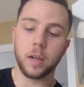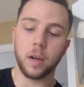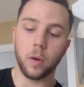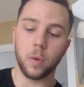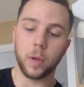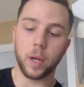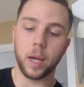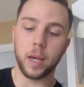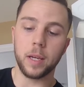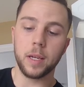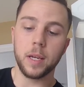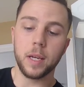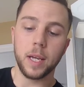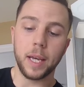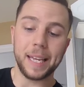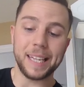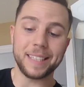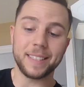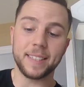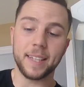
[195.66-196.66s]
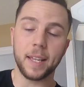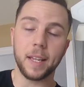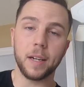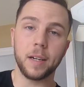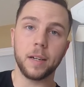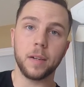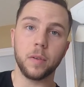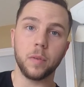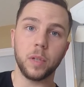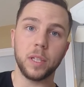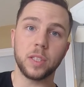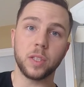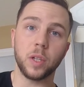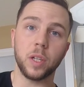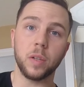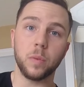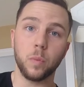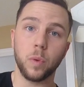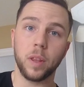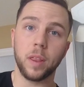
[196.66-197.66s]
Okay, it's
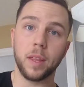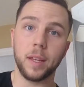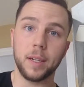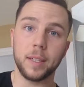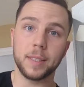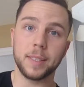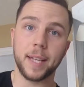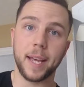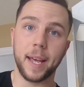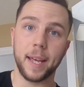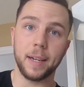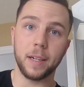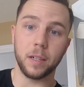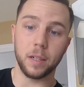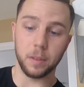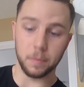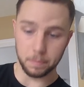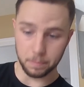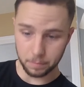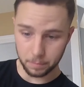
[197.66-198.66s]
in within 10